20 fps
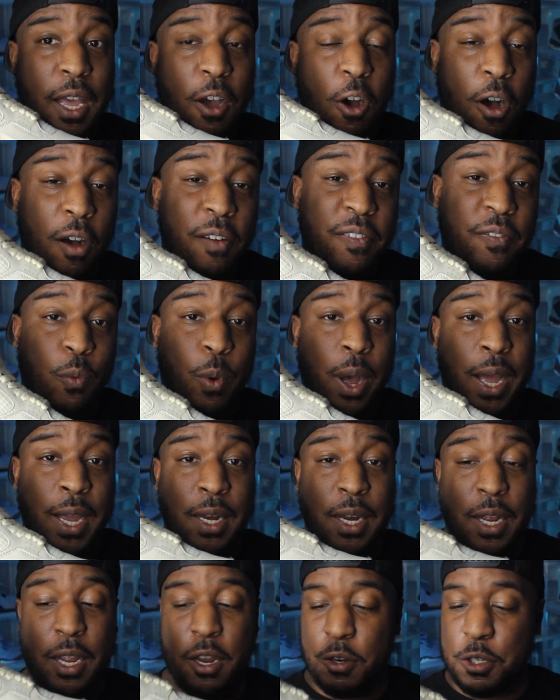
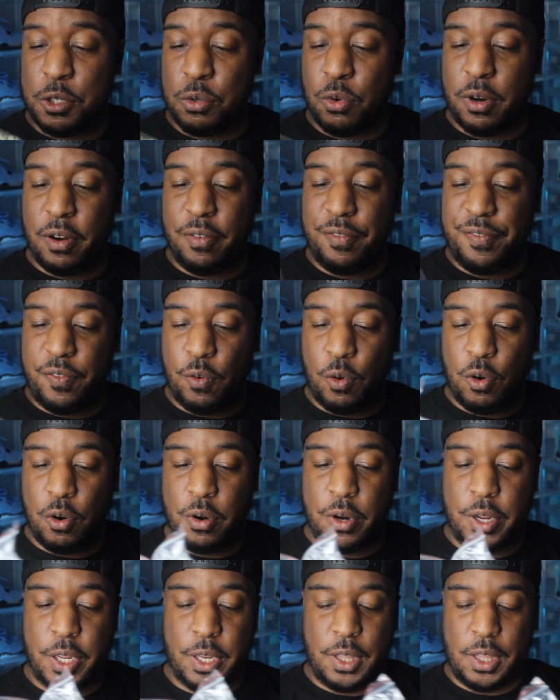off-white Air Jordan
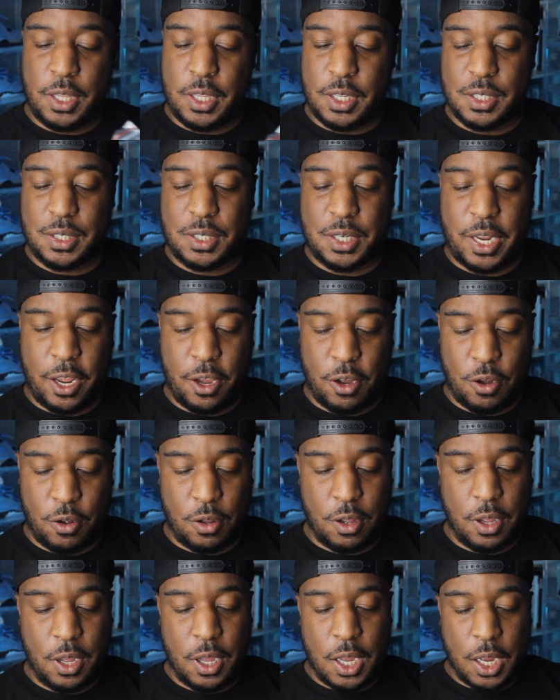4 in the
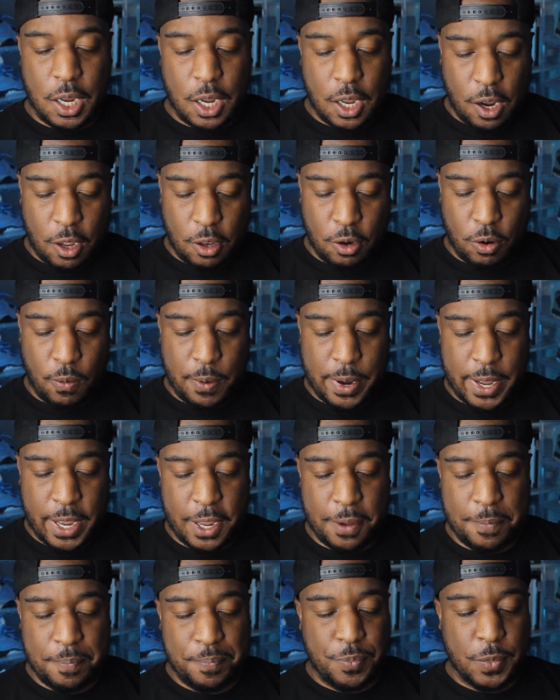Sail
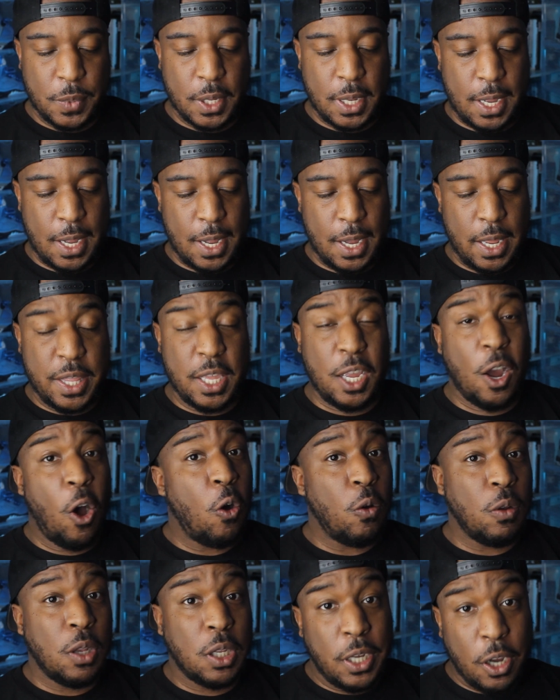colorway. The
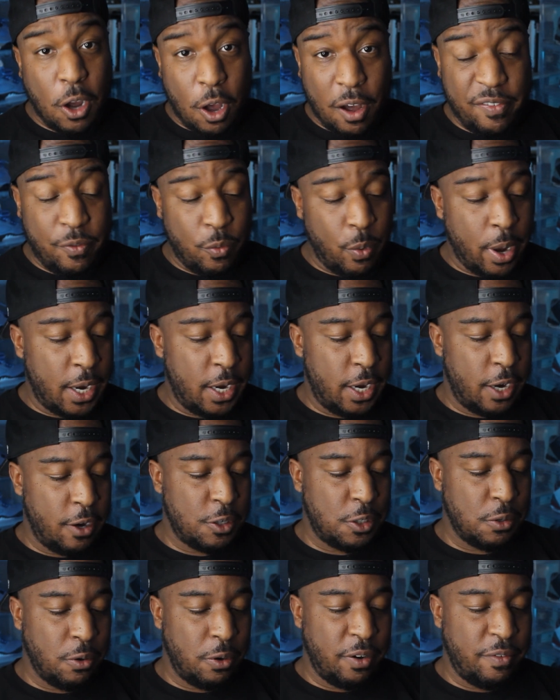only off-white Air
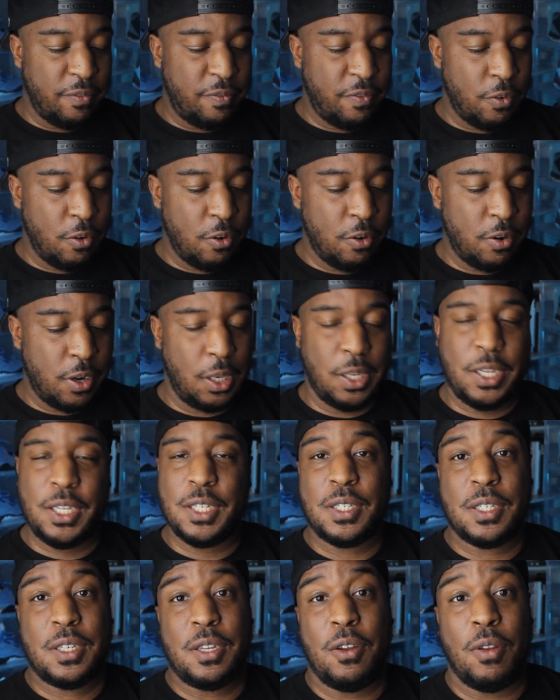Jordan 4, at
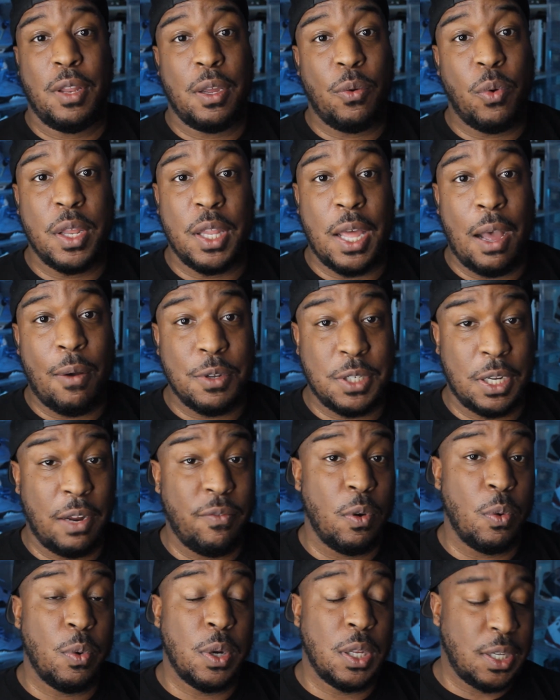least the only one that was
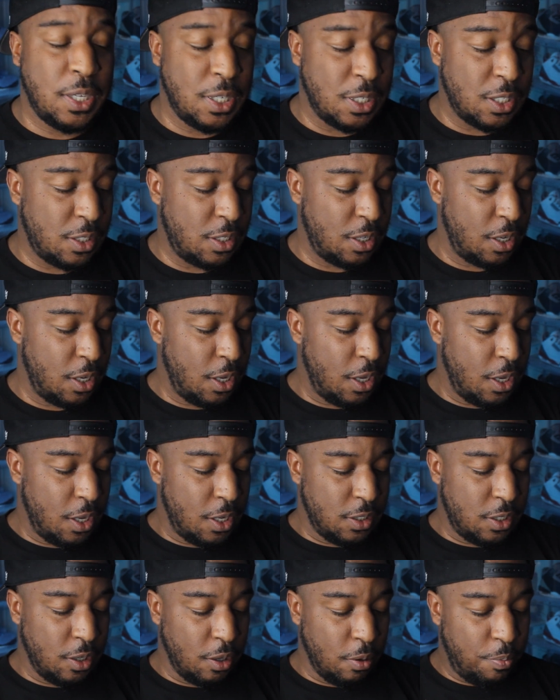ever released
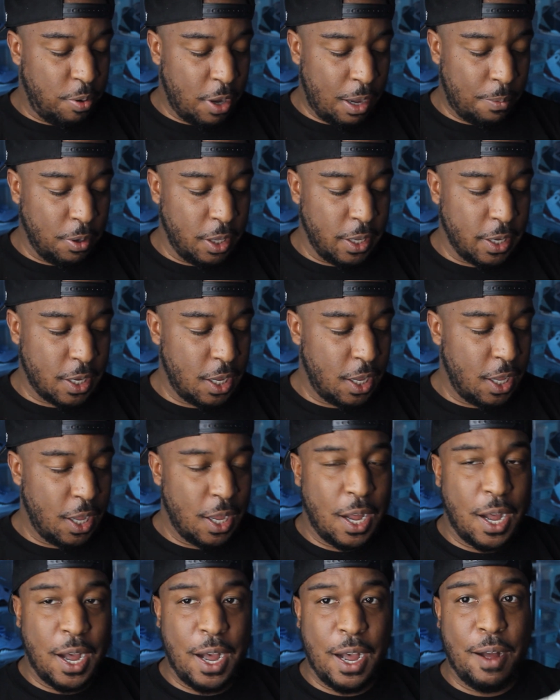to the public.
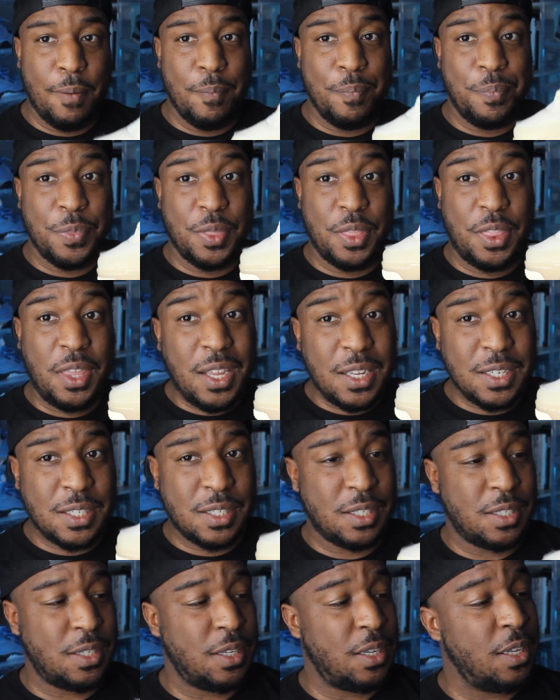
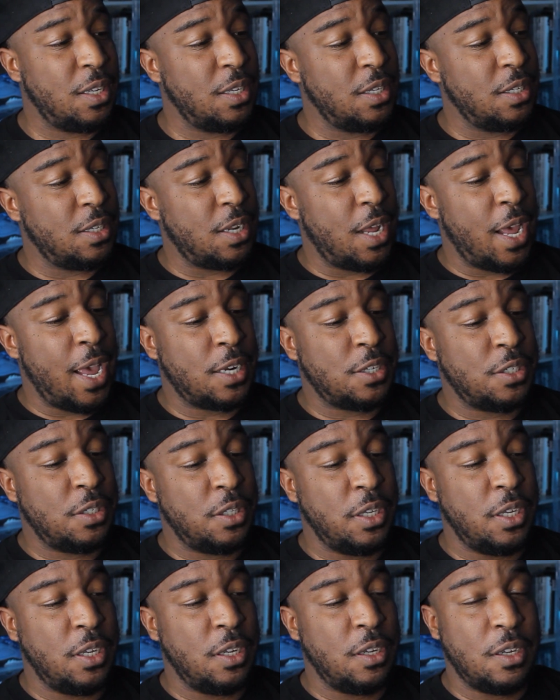This is
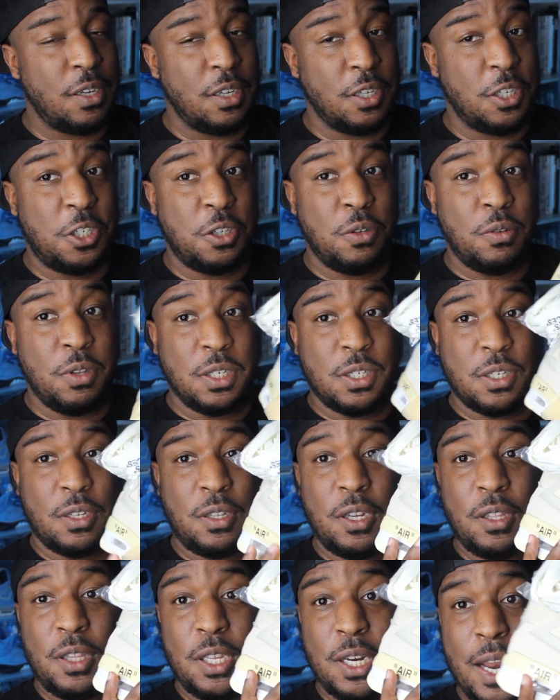actually a shoe that's
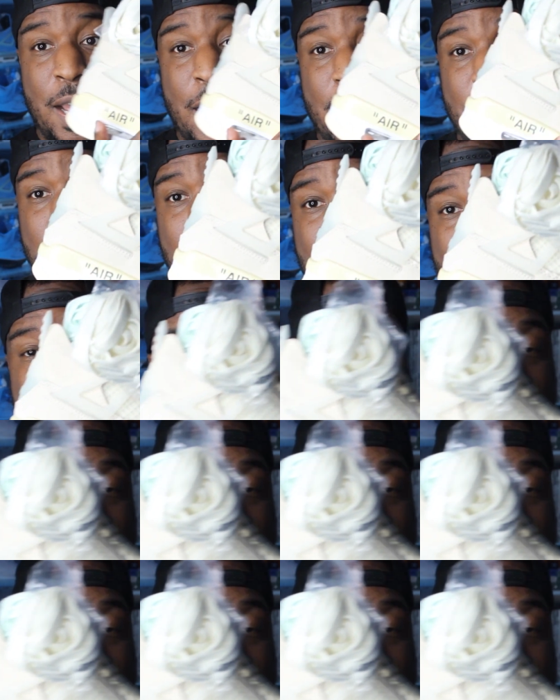clearly not in my